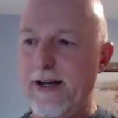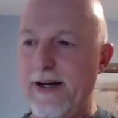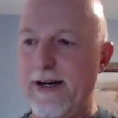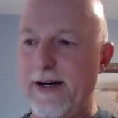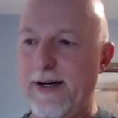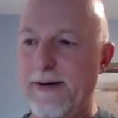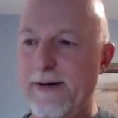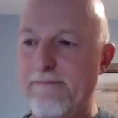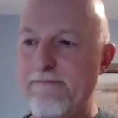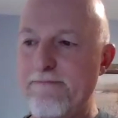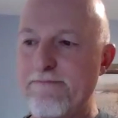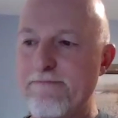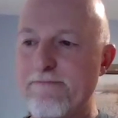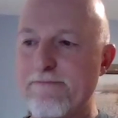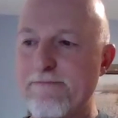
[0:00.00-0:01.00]
The
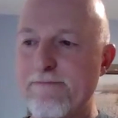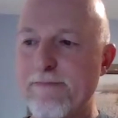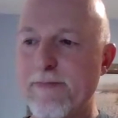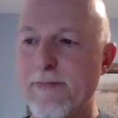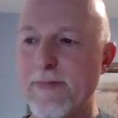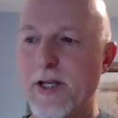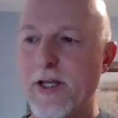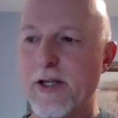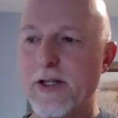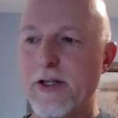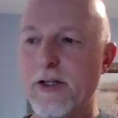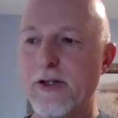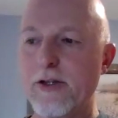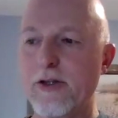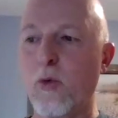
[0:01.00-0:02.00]

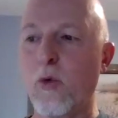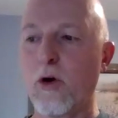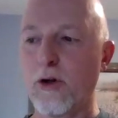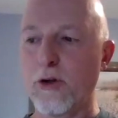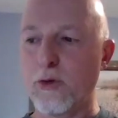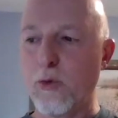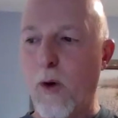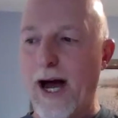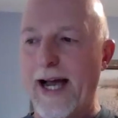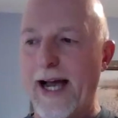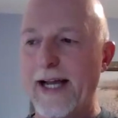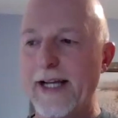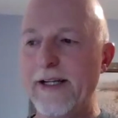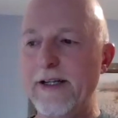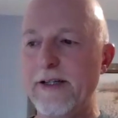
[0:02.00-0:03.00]

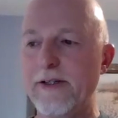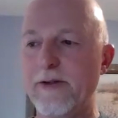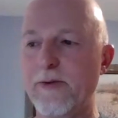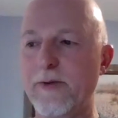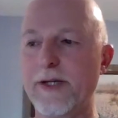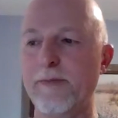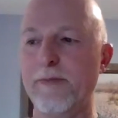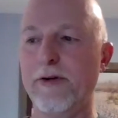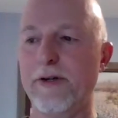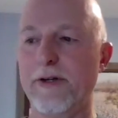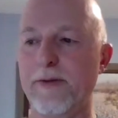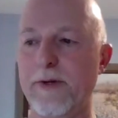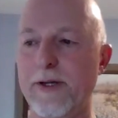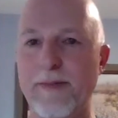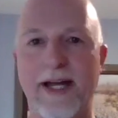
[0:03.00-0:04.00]
worldwide, we
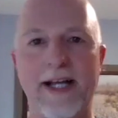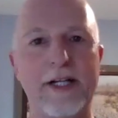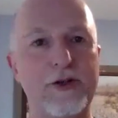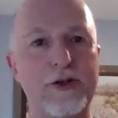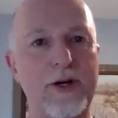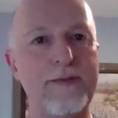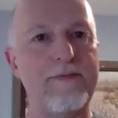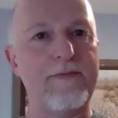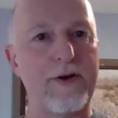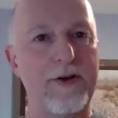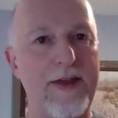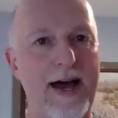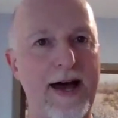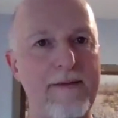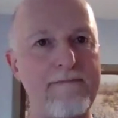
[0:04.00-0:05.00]
made a drip for
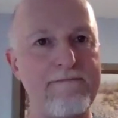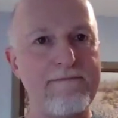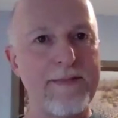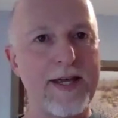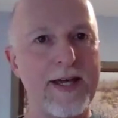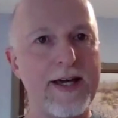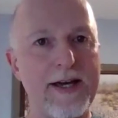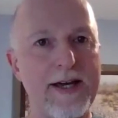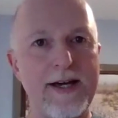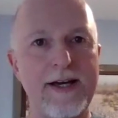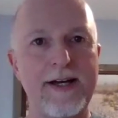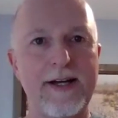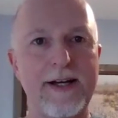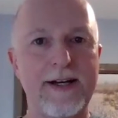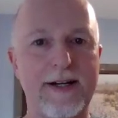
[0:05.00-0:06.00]
them.
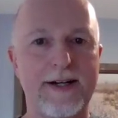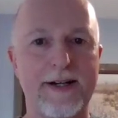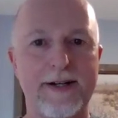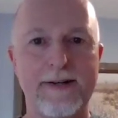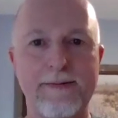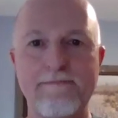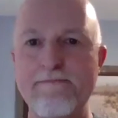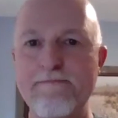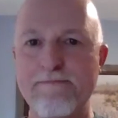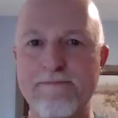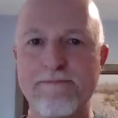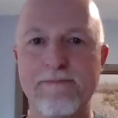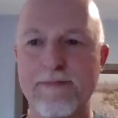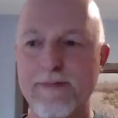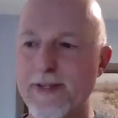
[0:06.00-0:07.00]

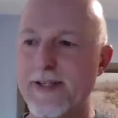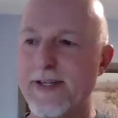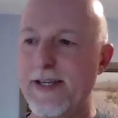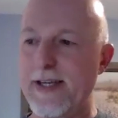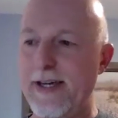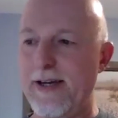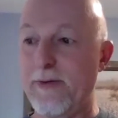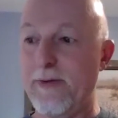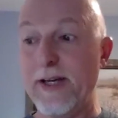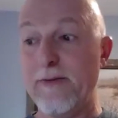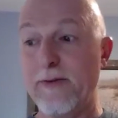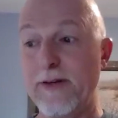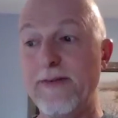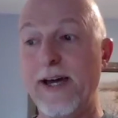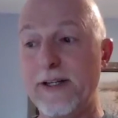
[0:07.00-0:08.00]
Yeah,
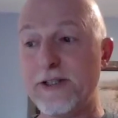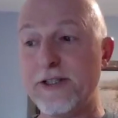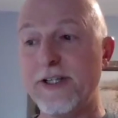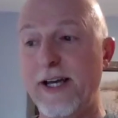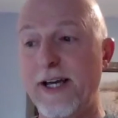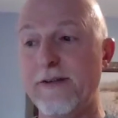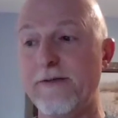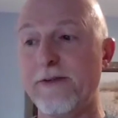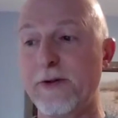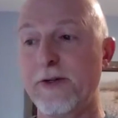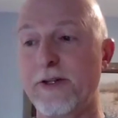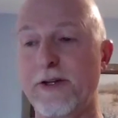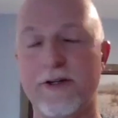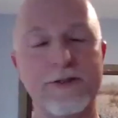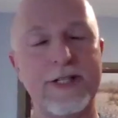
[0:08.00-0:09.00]
we've actually had a few
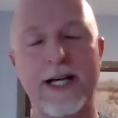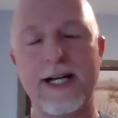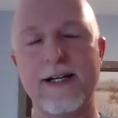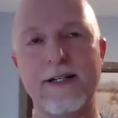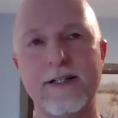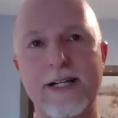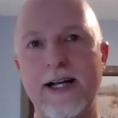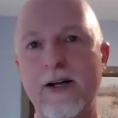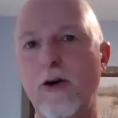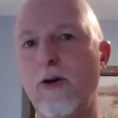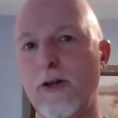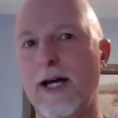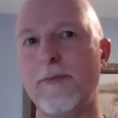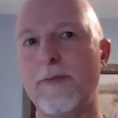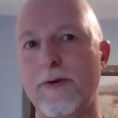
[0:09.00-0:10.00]
of those, not a
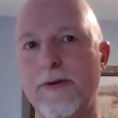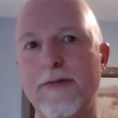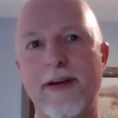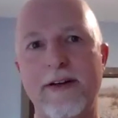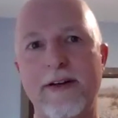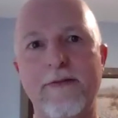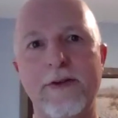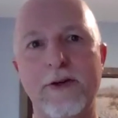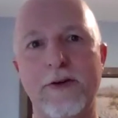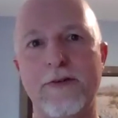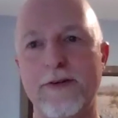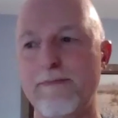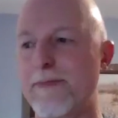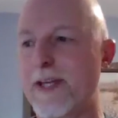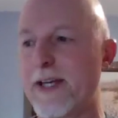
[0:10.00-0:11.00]
whole lot, but we've had a few of
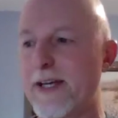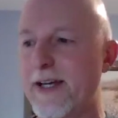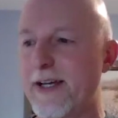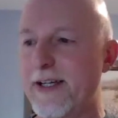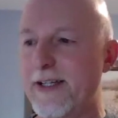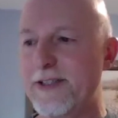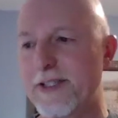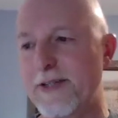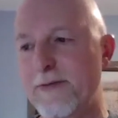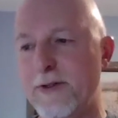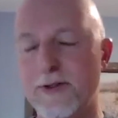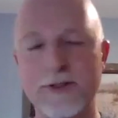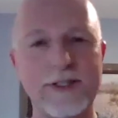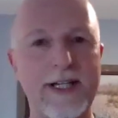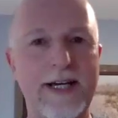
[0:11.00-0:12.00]
them. It's
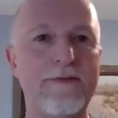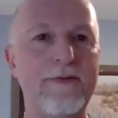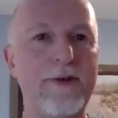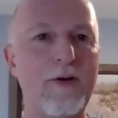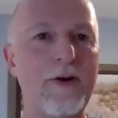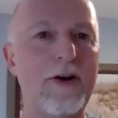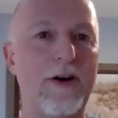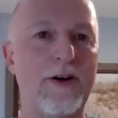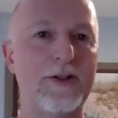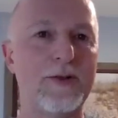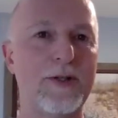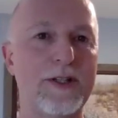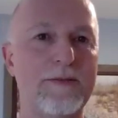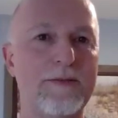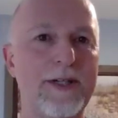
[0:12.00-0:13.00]
difficult to have phone calls
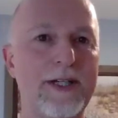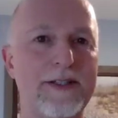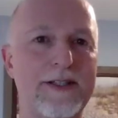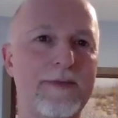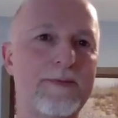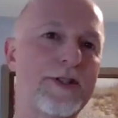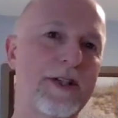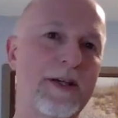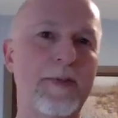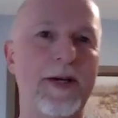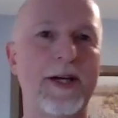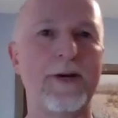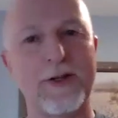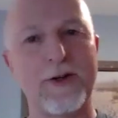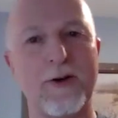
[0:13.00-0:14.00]
with them because I'm
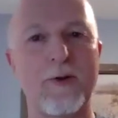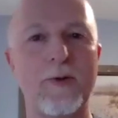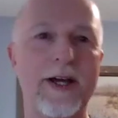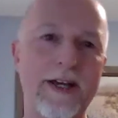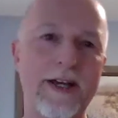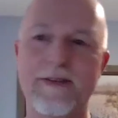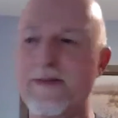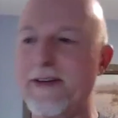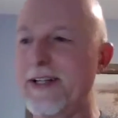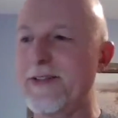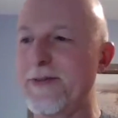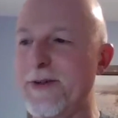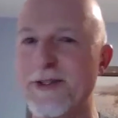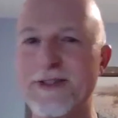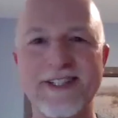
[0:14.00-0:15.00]
sleeping when they're awake and
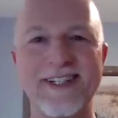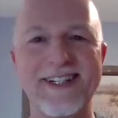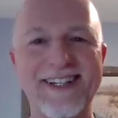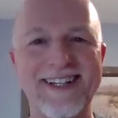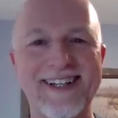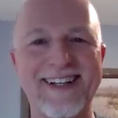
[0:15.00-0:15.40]
vice versa.